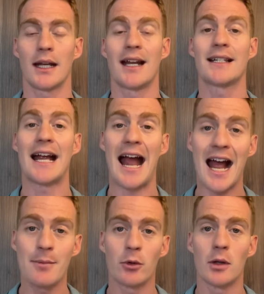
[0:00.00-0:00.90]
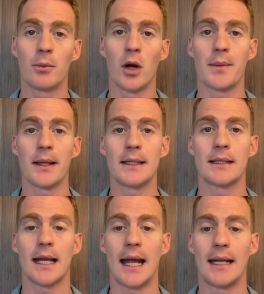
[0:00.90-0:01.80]
And as I add more
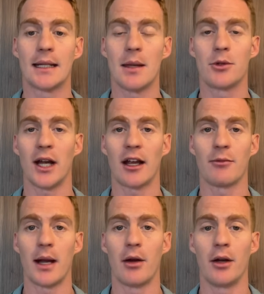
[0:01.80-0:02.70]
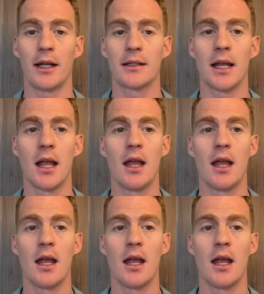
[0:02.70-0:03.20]
appointments and keep track of my earnings,